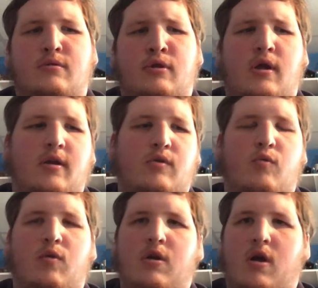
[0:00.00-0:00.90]
like
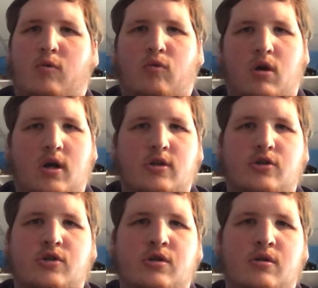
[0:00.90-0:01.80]
where I watch
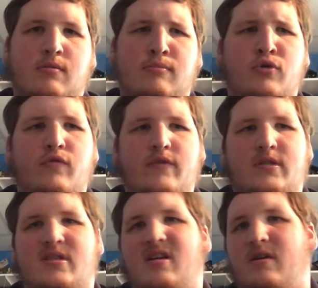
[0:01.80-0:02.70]

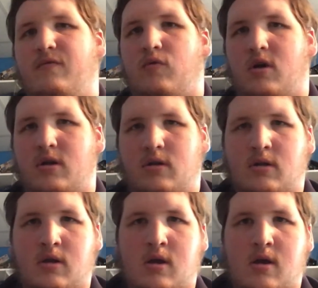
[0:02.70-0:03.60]
movies that have won
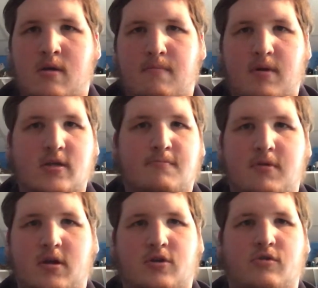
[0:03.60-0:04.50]
Best
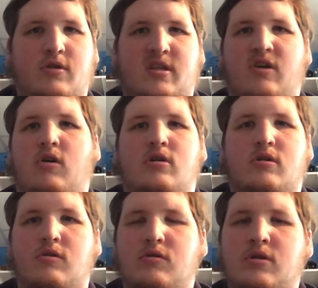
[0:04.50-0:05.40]
Picture at the
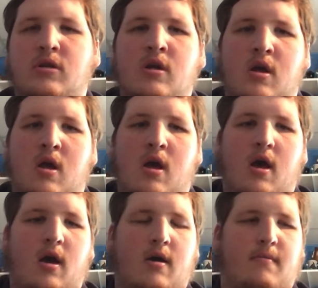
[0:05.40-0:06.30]
Oscars,
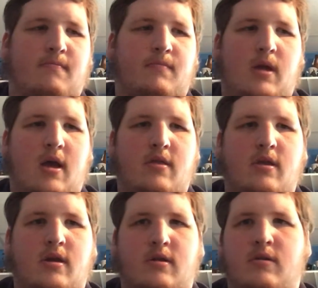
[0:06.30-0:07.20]
and
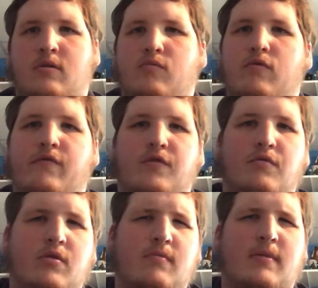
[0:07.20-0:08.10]
then
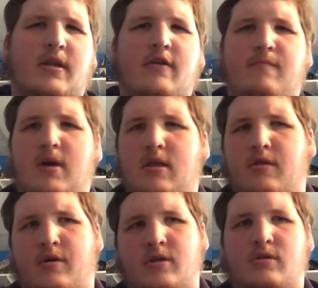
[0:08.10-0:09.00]
review them and give my
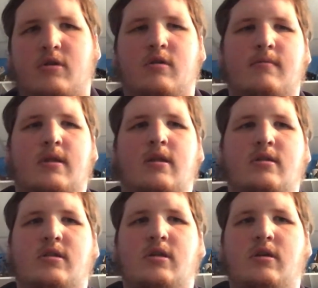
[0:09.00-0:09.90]
thoughts on them, and then
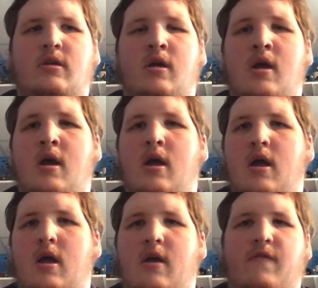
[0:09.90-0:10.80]
see
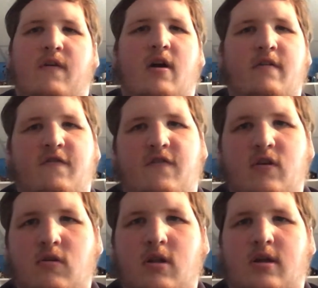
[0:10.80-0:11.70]
if I
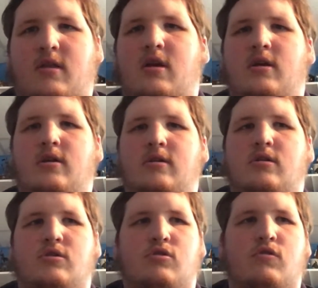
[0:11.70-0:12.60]
feel like they
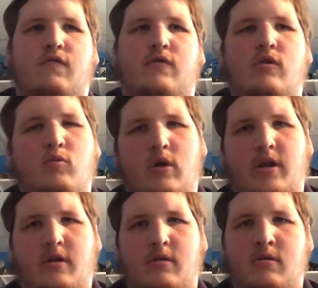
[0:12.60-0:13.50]
deserve to
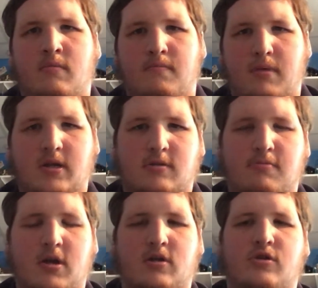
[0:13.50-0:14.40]
win Best
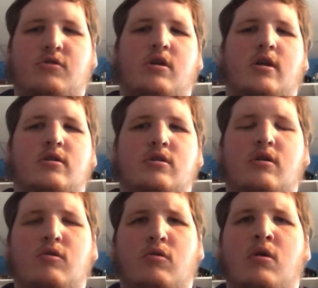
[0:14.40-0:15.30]
Picture. And
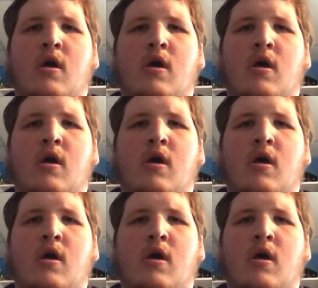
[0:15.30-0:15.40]
so